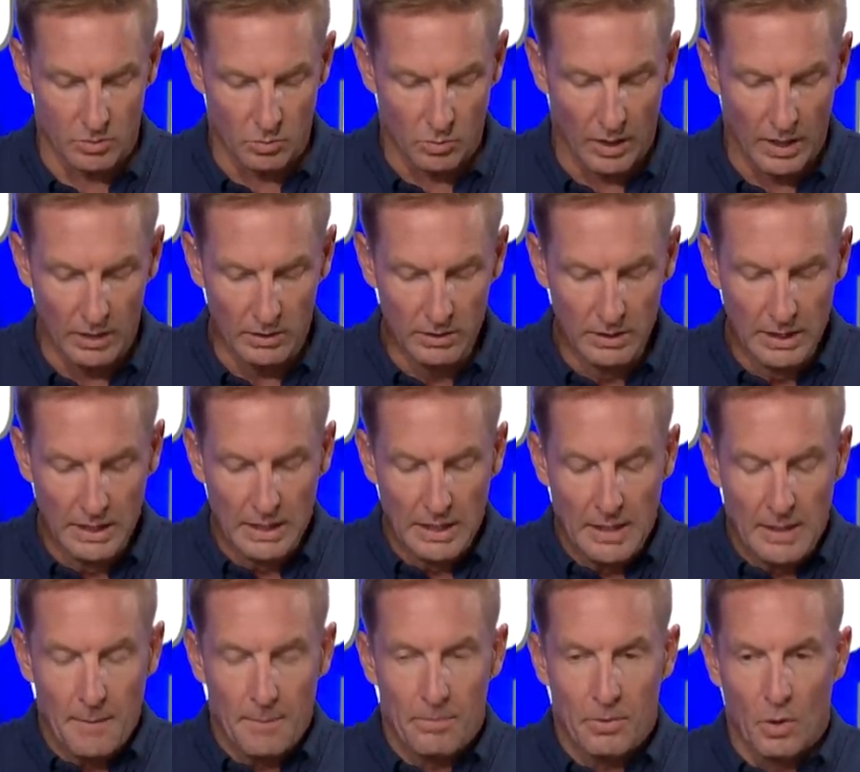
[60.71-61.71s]
Well,
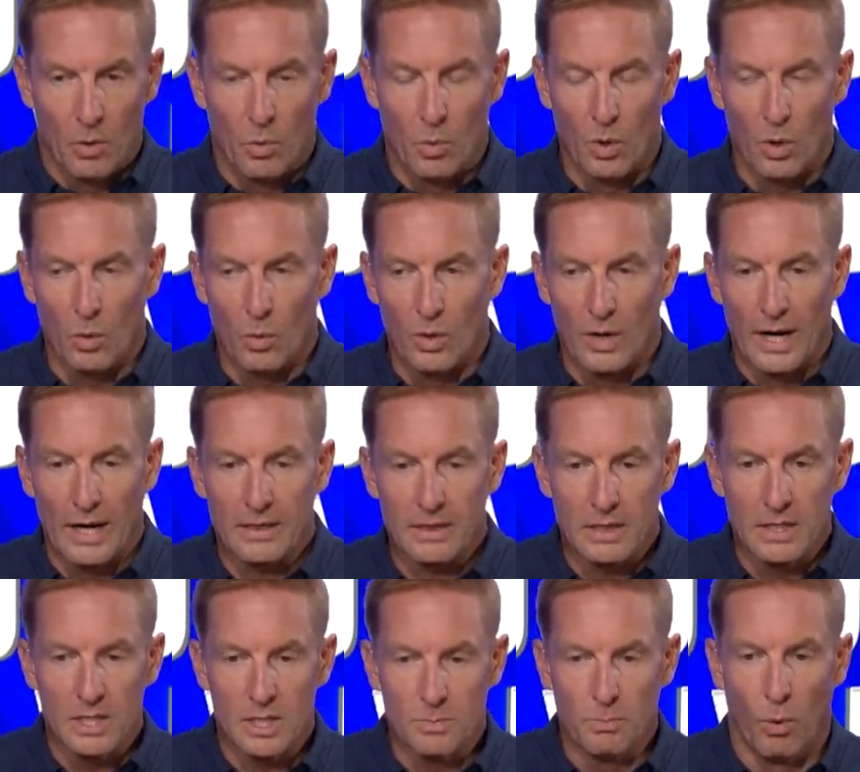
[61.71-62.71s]
we're at
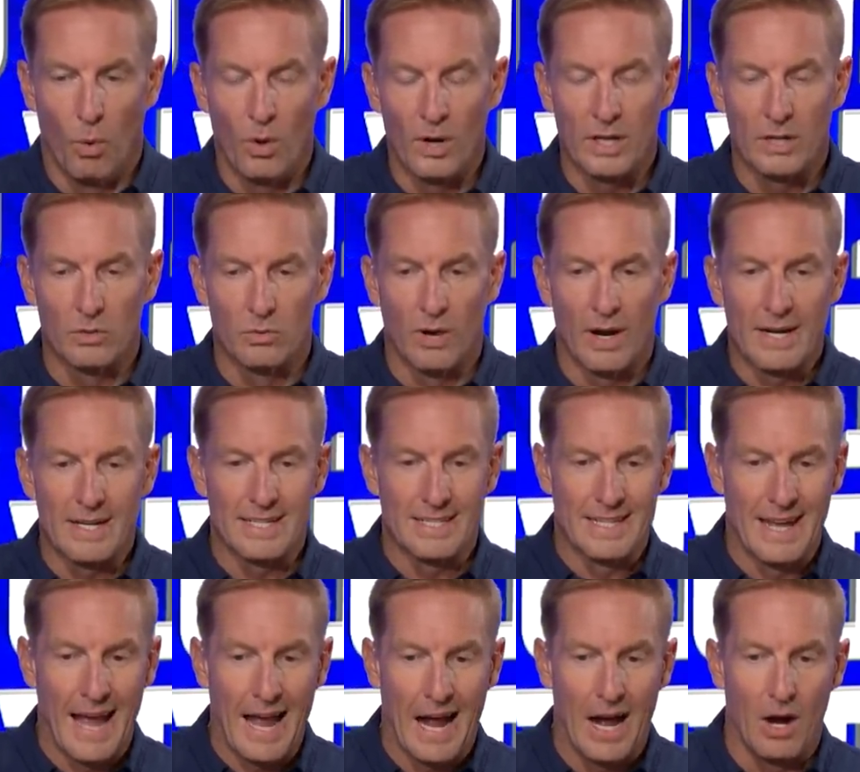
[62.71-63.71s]
this point right
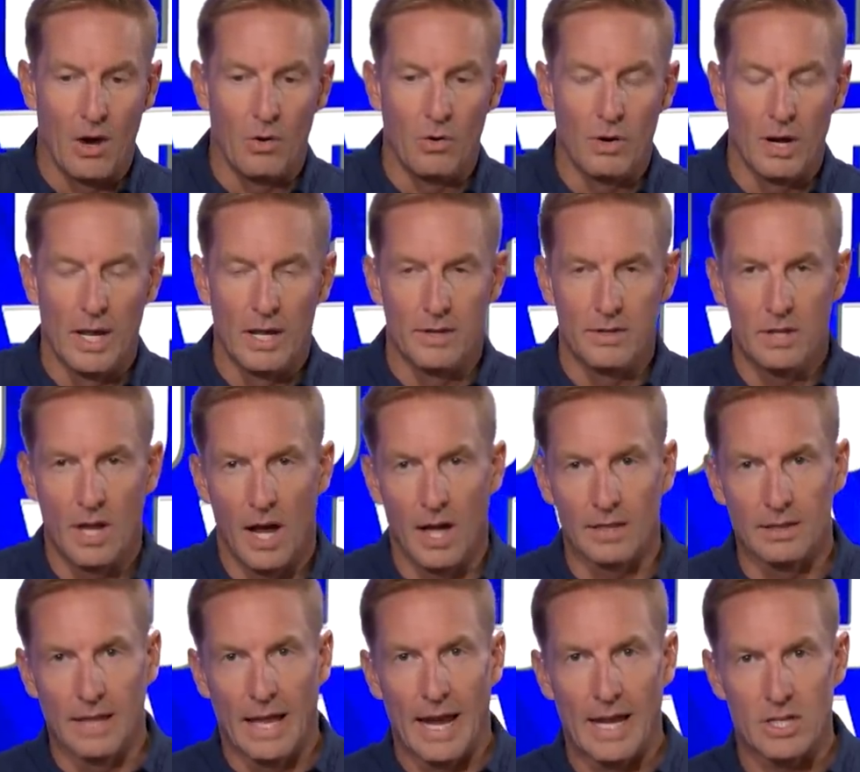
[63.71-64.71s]
now and
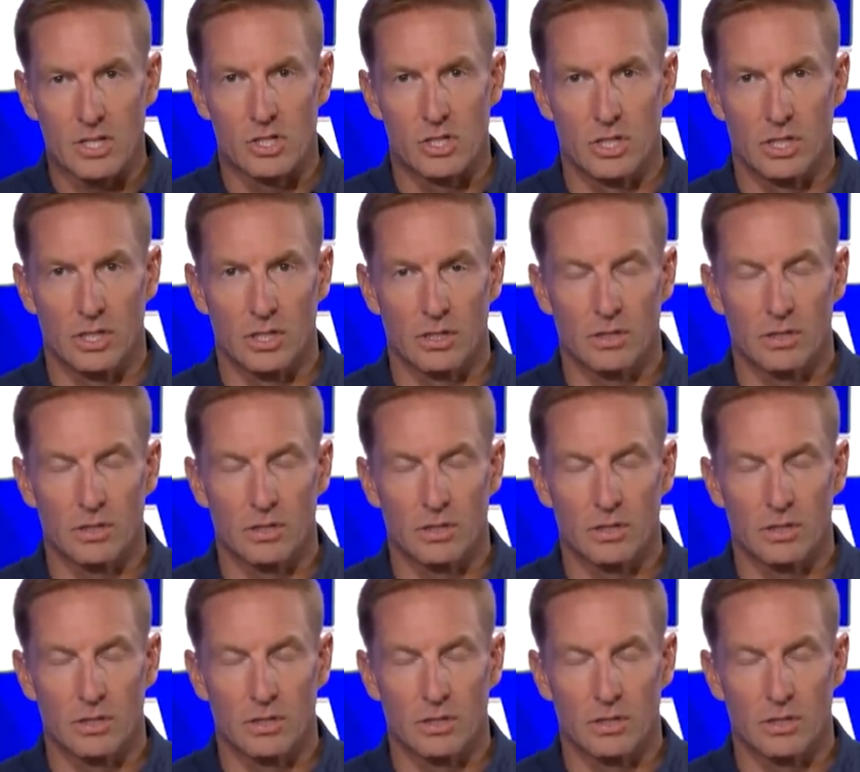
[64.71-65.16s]
not last year